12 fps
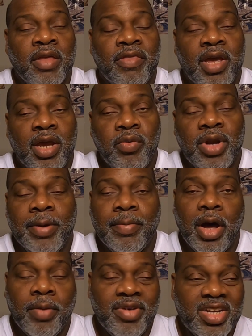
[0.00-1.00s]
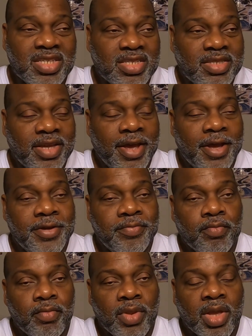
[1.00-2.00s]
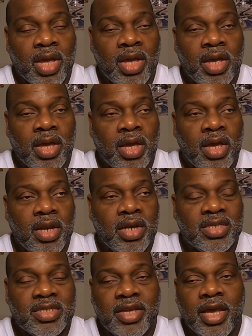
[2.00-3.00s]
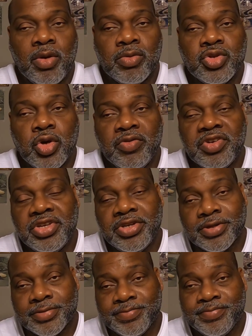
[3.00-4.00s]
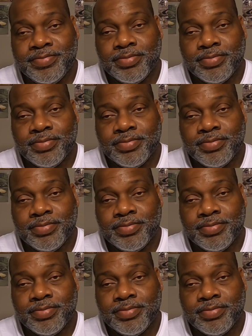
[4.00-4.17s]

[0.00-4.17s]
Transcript: Then when they bought me the steak, the steak was overcooked.